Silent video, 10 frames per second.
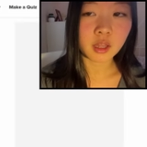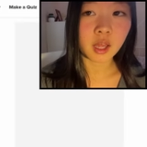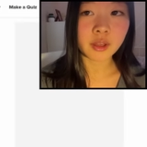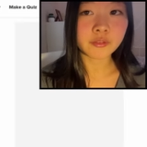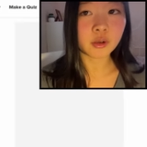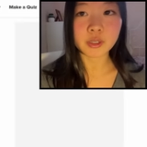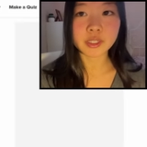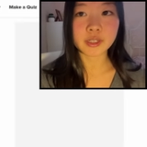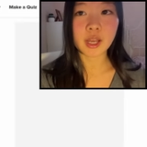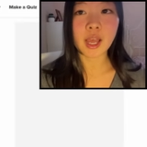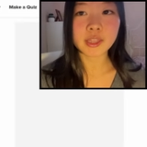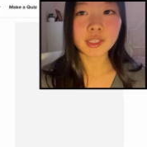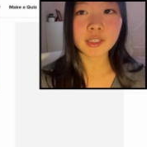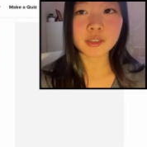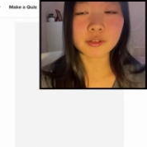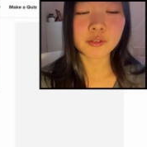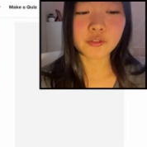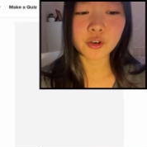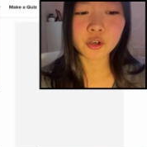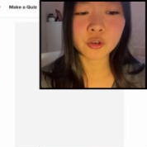I have no idea. I think
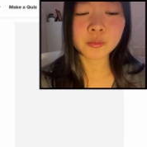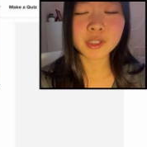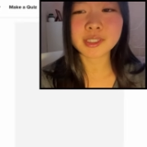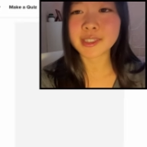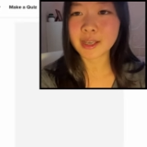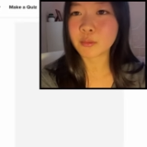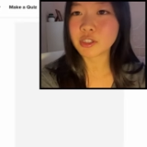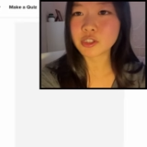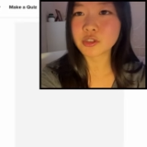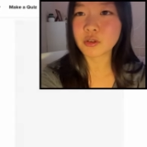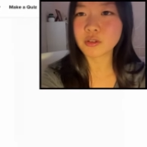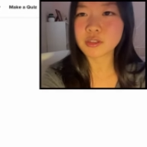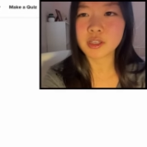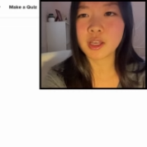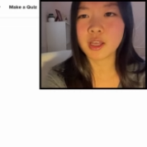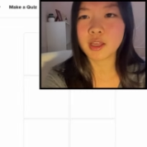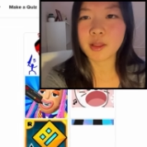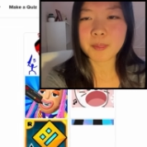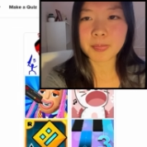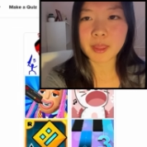for whom the sandwich tolls.
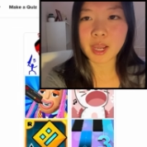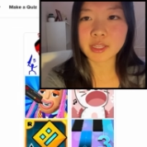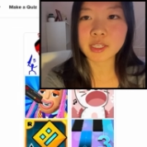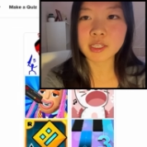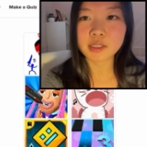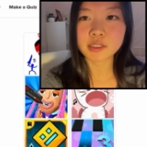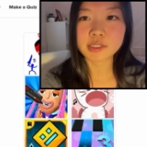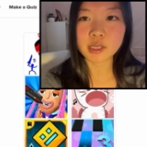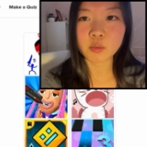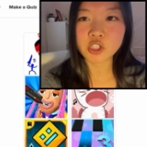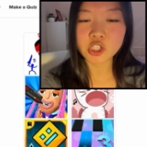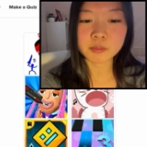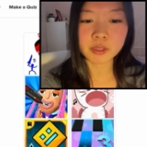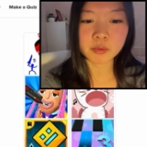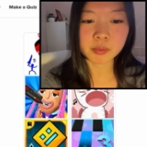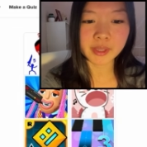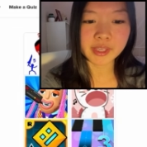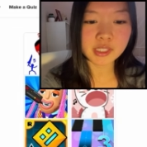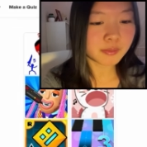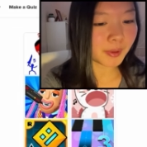I think sandwich should be
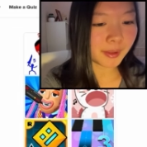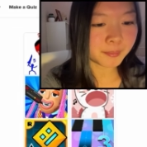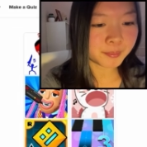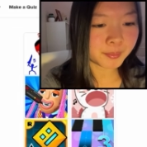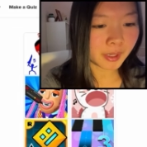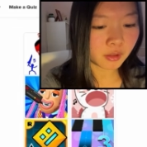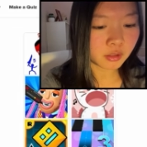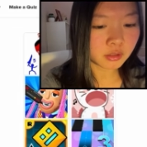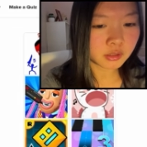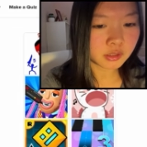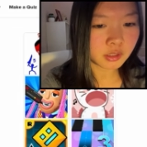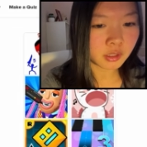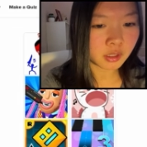replaced by bells.